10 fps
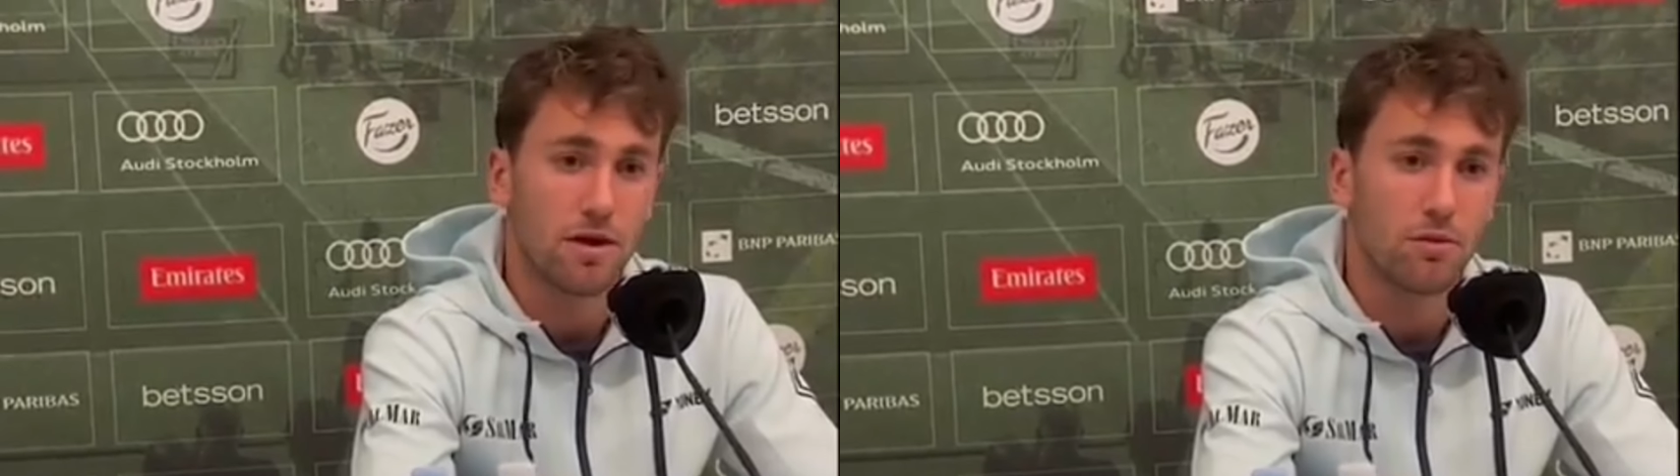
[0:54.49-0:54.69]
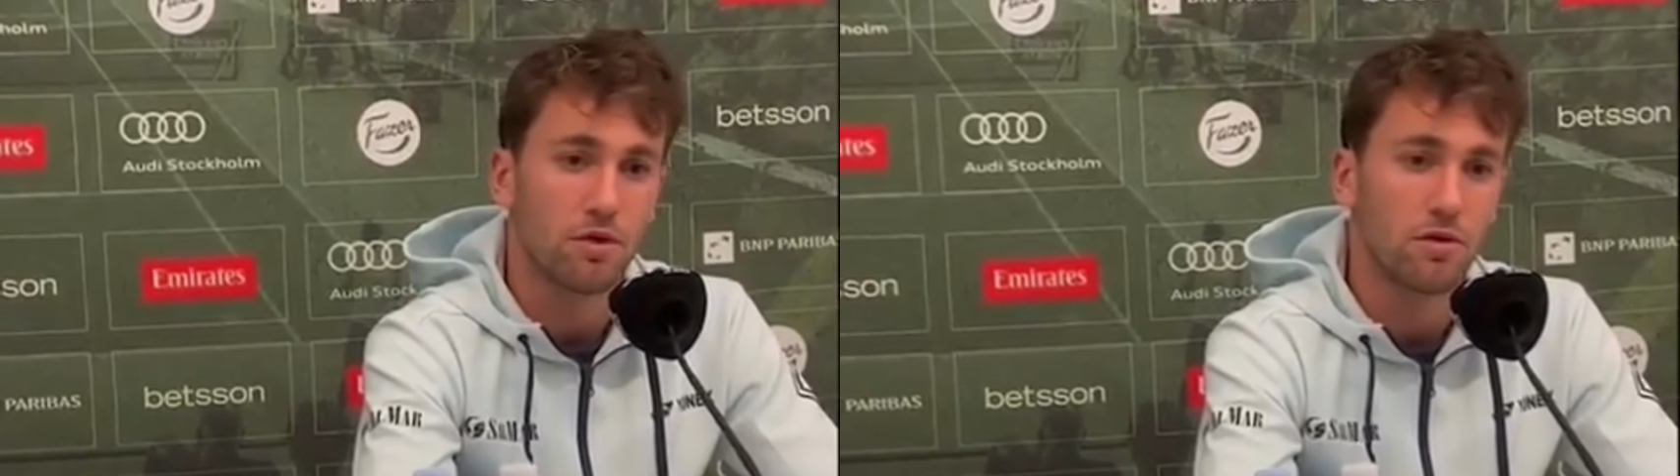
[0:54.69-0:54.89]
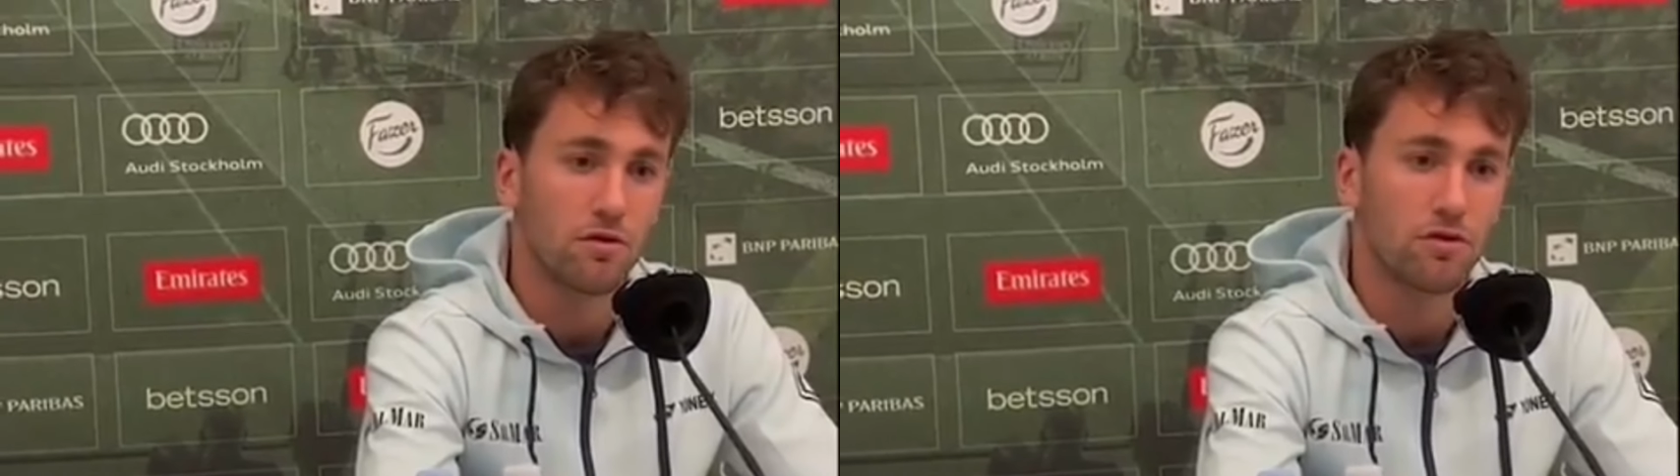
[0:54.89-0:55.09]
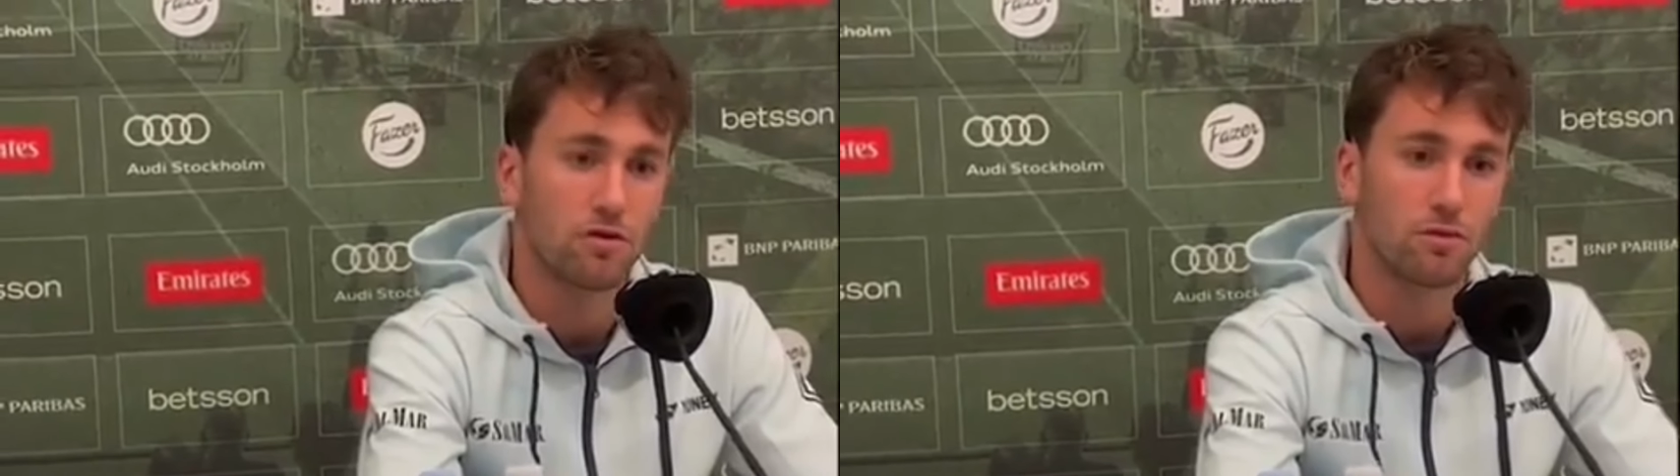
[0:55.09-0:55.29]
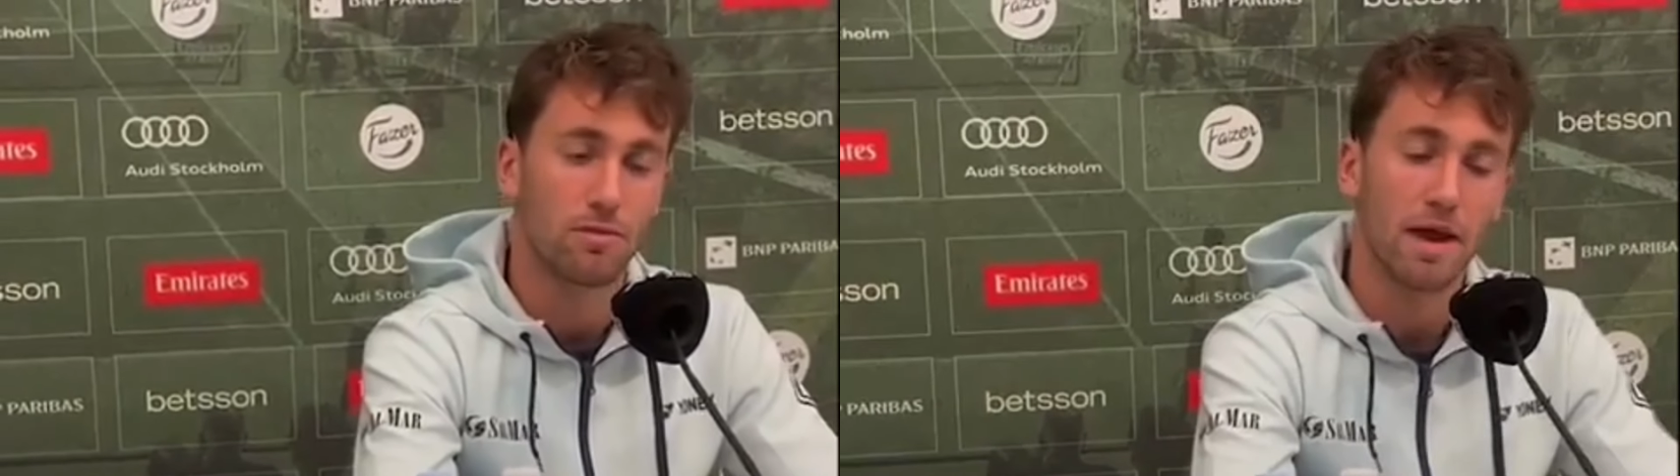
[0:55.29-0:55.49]
and wants
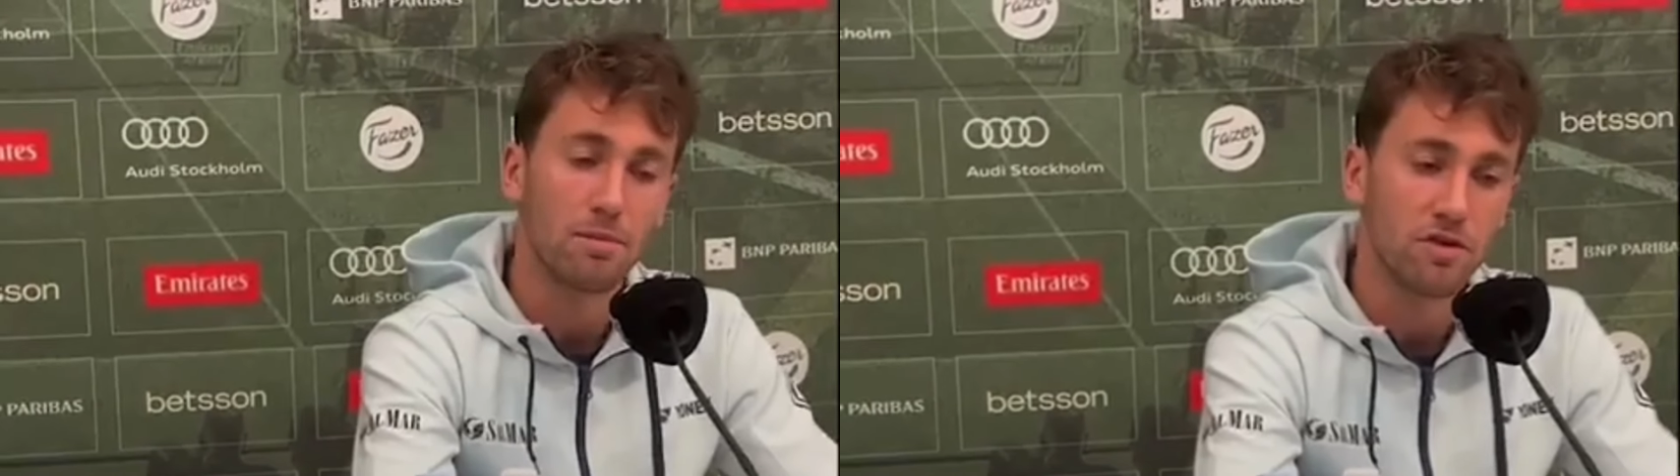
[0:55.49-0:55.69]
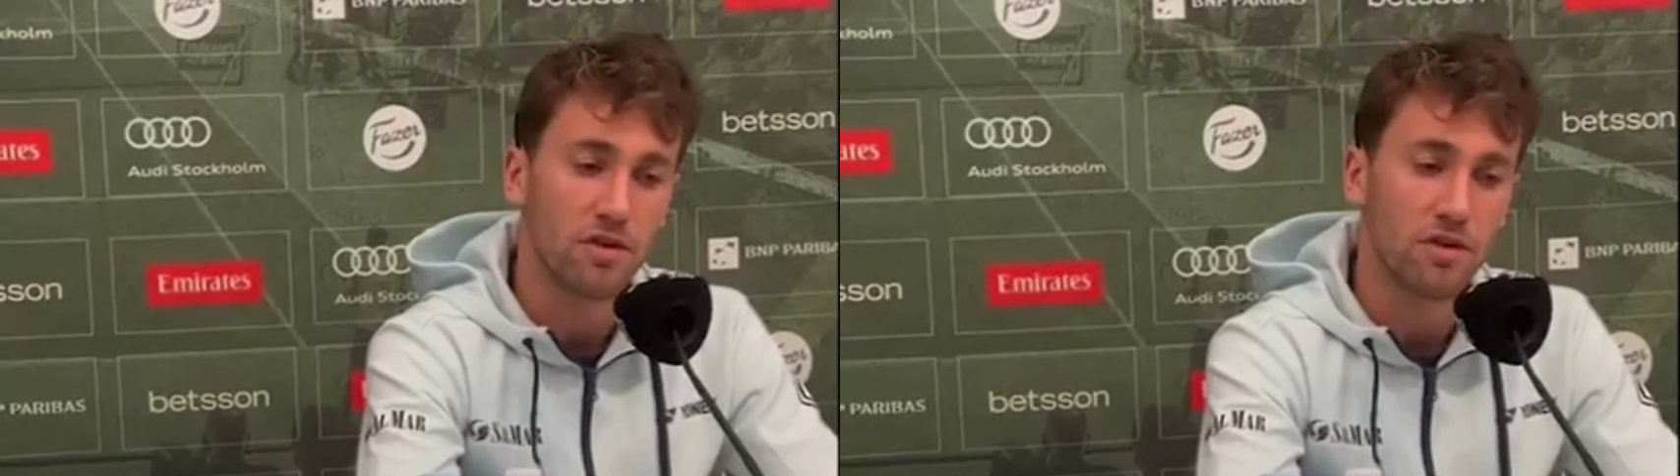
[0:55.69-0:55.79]
to maybe